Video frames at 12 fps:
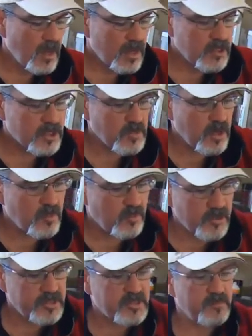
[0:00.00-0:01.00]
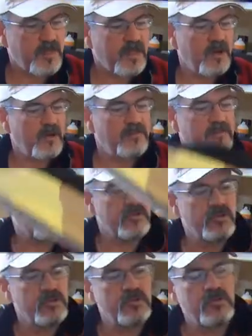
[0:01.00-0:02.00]
I just wanted to point something out. If you
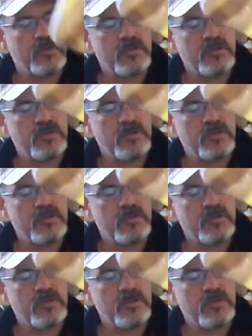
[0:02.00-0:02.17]
do